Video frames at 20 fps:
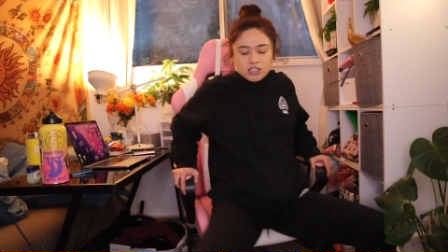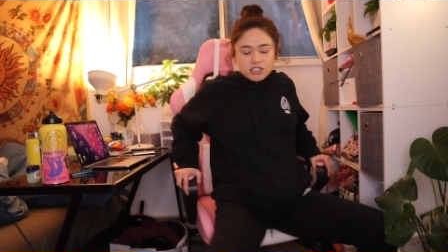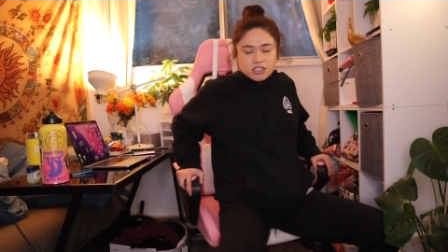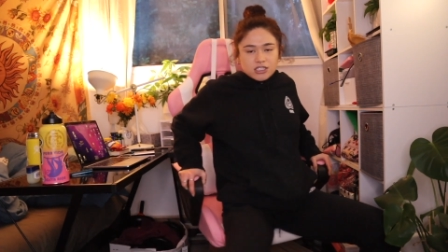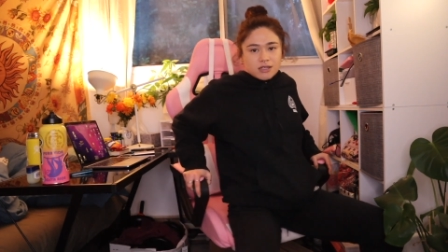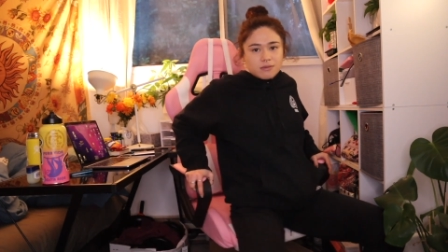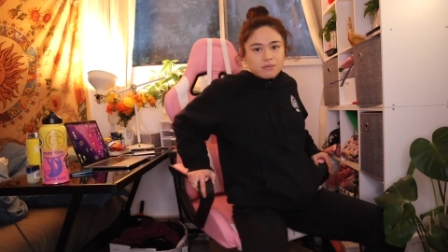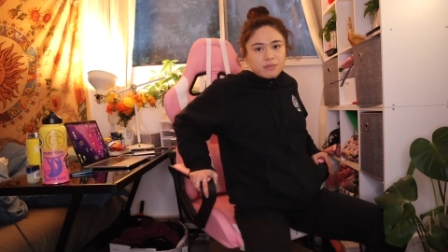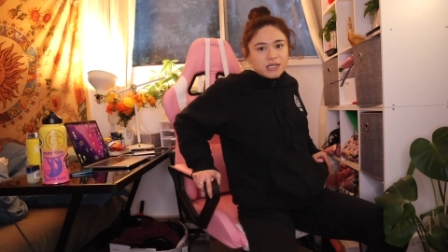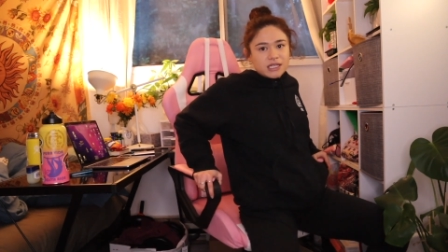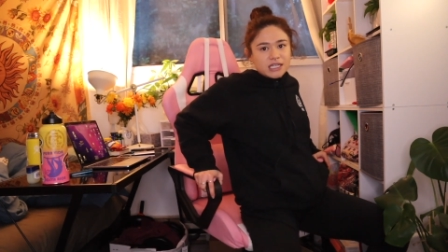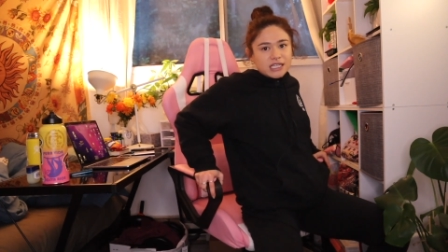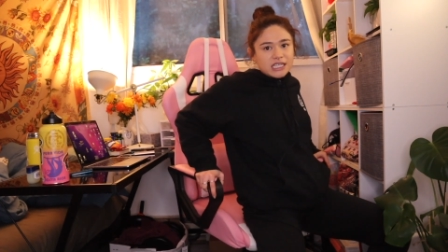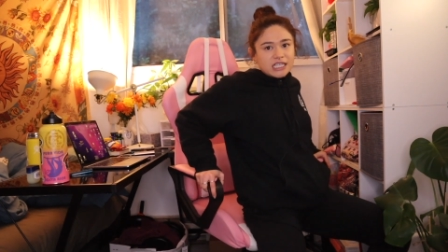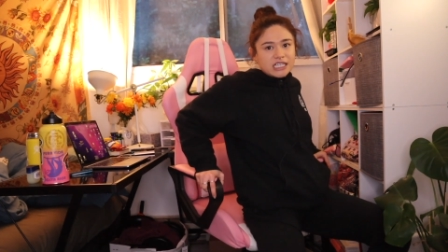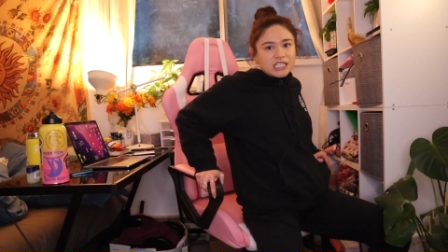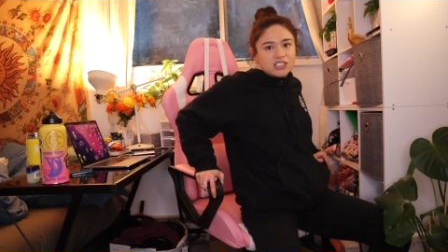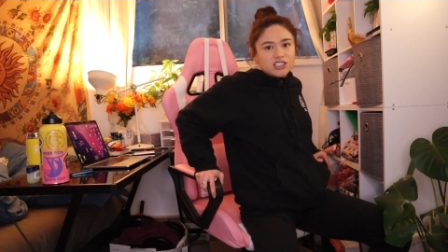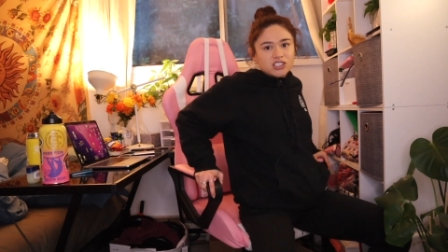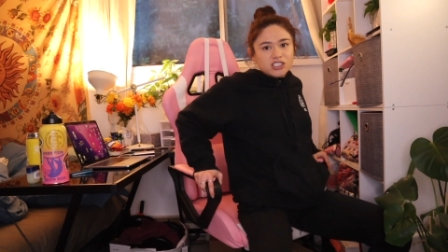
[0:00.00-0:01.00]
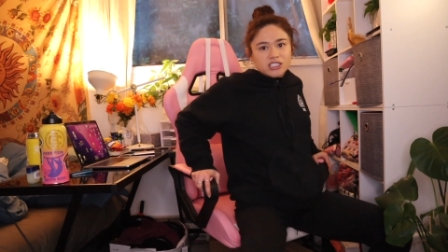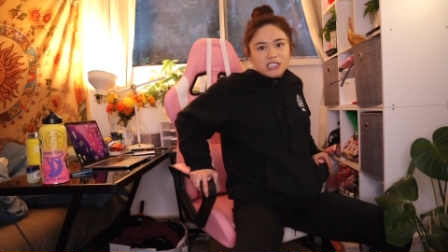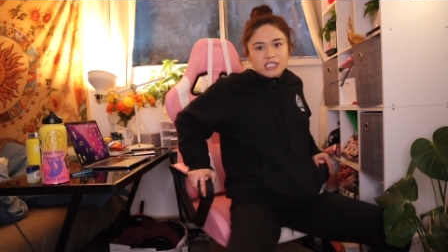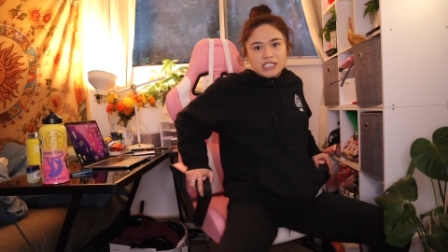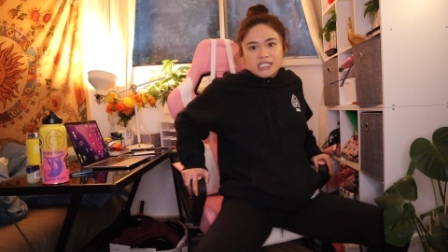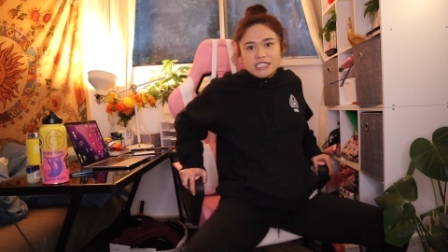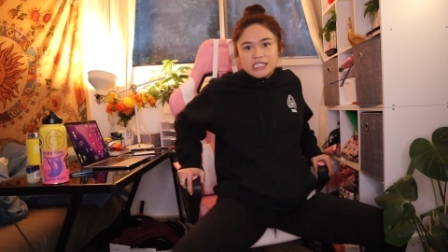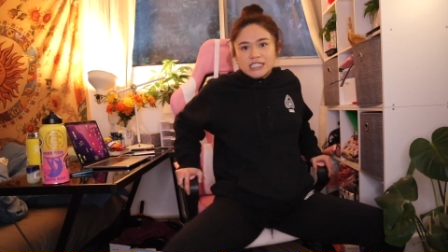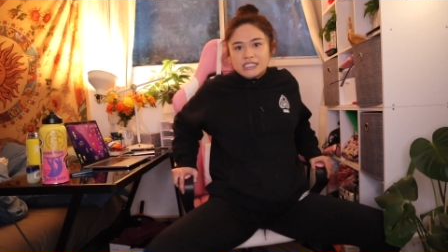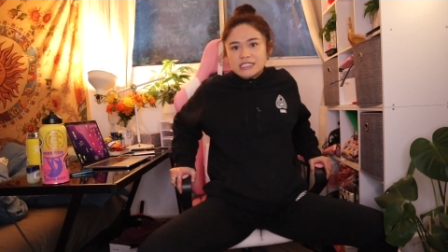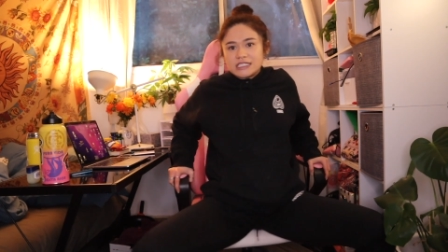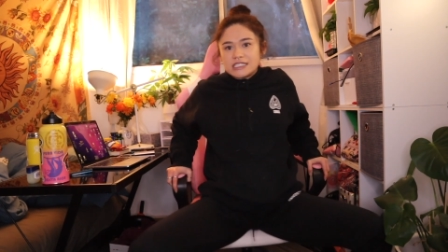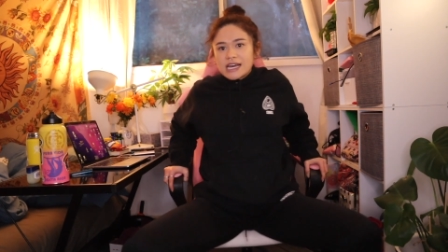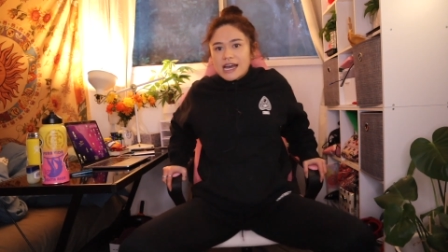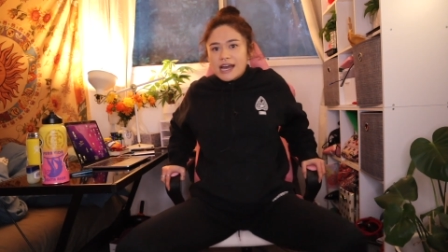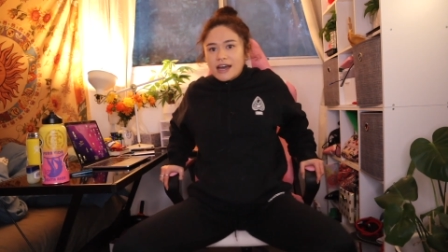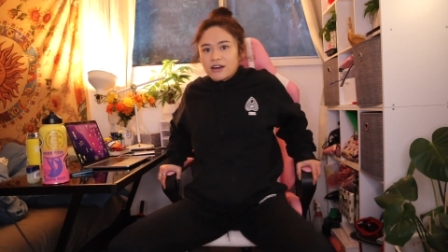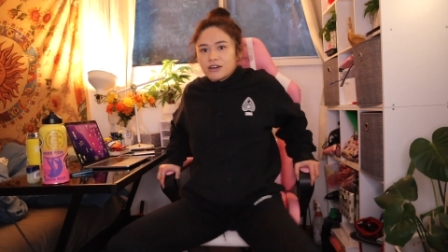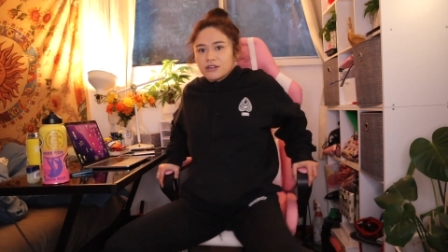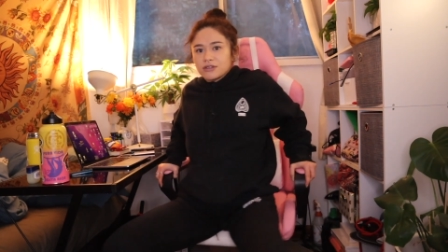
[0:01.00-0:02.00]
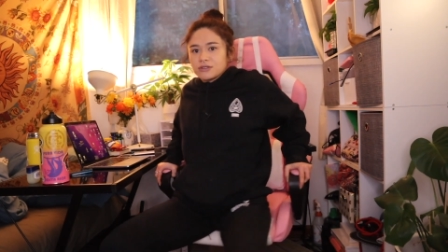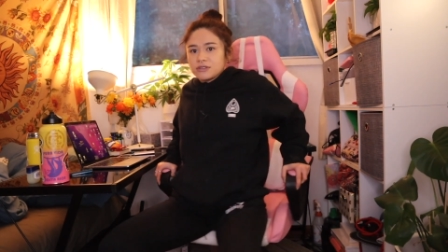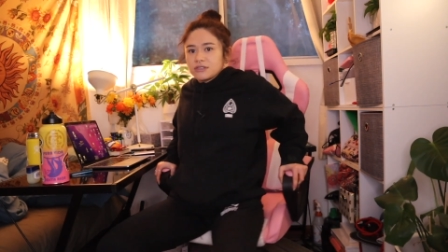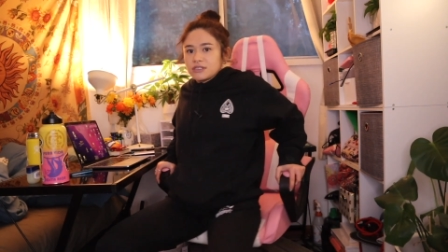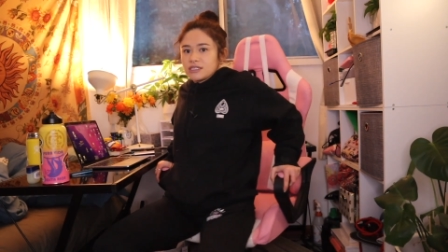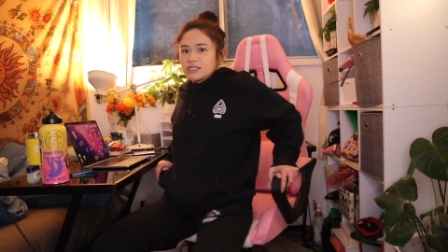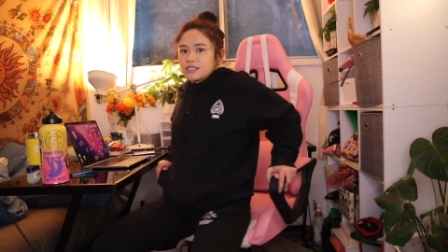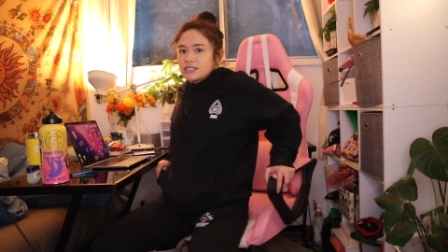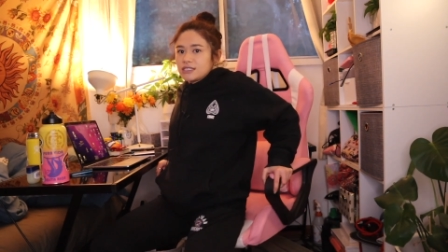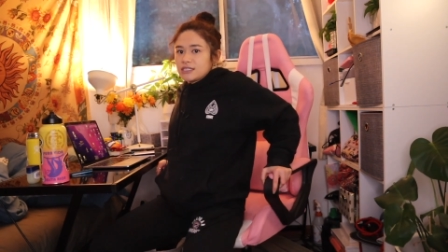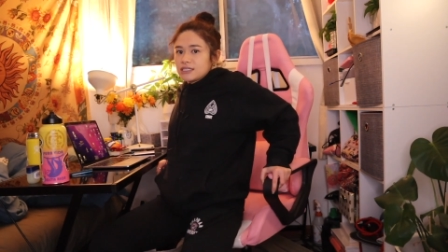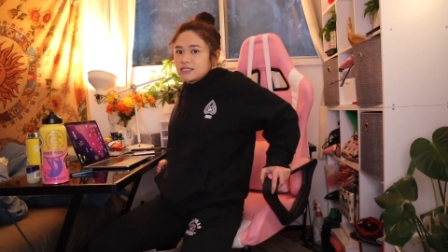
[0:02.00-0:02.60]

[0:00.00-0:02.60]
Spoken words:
dipping each knee down,